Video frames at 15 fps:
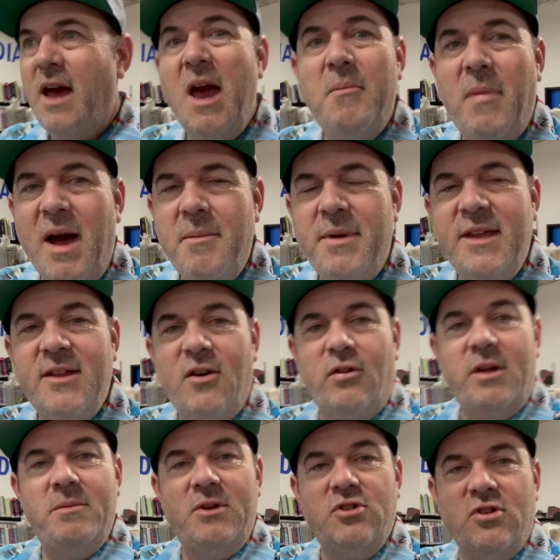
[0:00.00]
It might be the
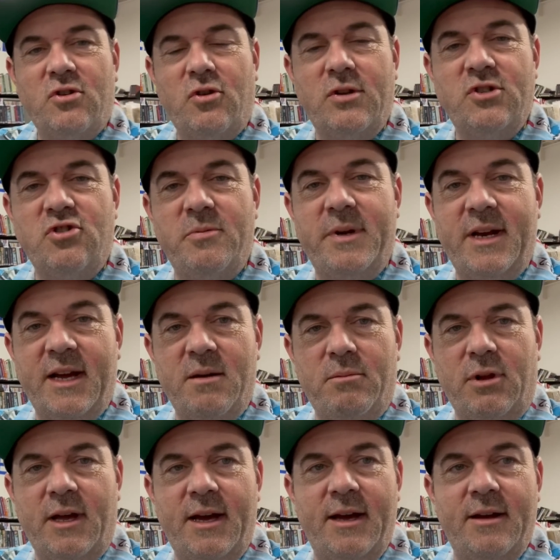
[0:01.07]
only musical instrument I can
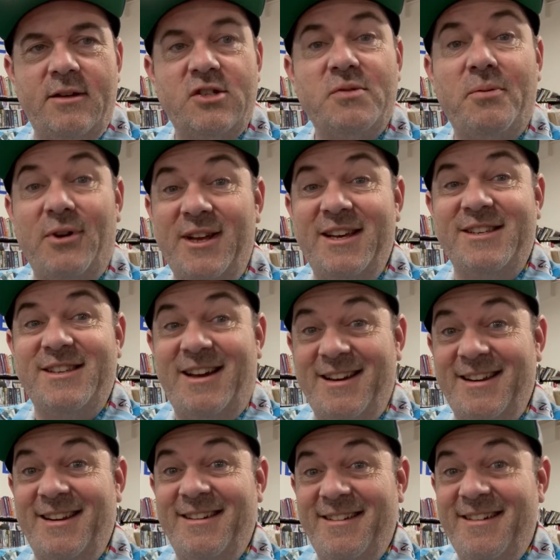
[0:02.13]
play. It's pretty
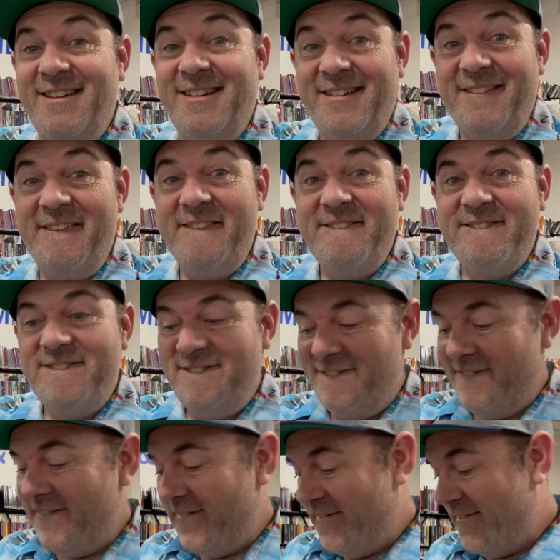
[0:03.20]
exciting.
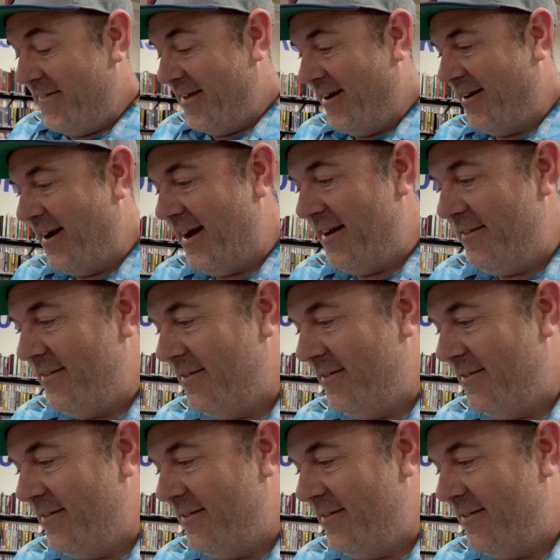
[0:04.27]
All right.